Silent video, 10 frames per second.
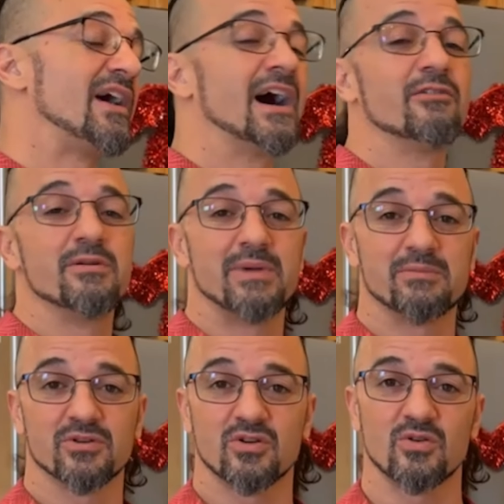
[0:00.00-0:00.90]
I
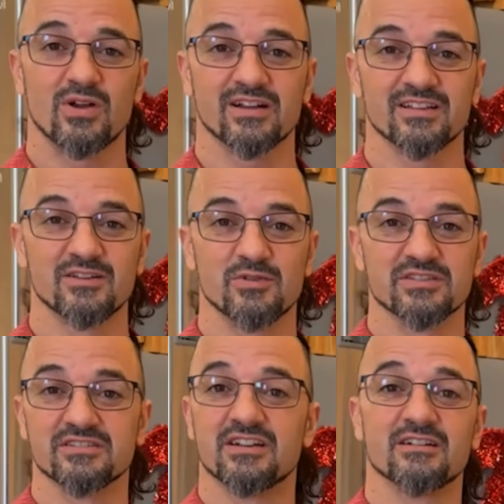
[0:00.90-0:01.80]
remember correctly what
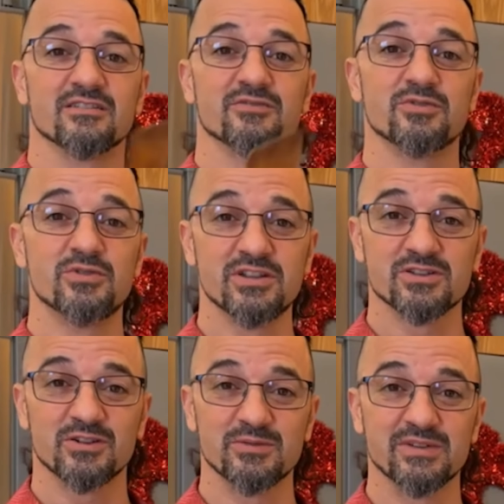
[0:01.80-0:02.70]
the Tara the Foodie
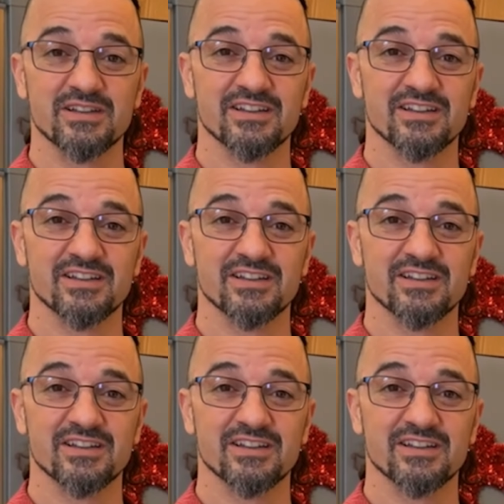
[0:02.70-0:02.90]
told me.